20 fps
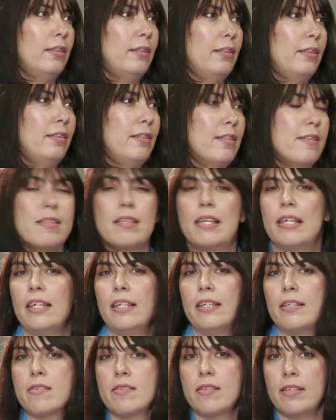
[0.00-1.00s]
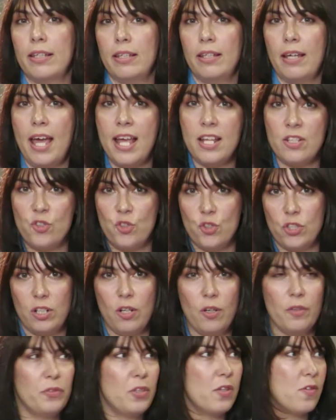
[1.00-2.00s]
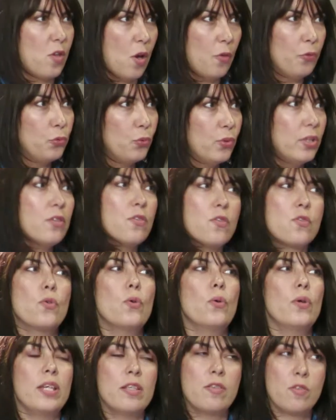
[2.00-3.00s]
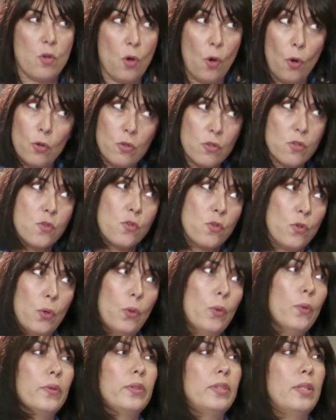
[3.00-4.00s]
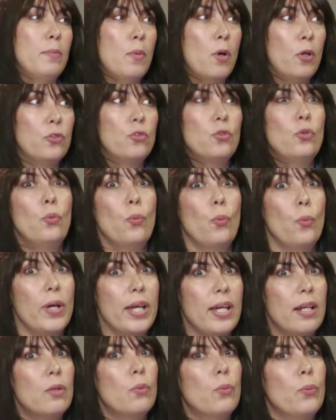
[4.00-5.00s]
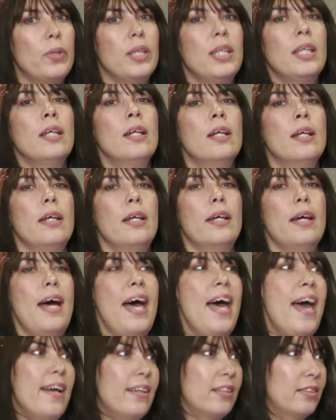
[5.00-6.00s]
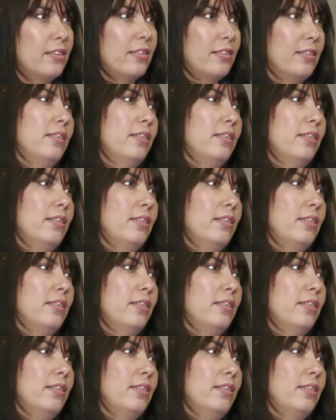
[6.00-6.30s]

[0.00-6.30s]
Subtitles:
let's say, is the engine of the software, so it's also the module where we act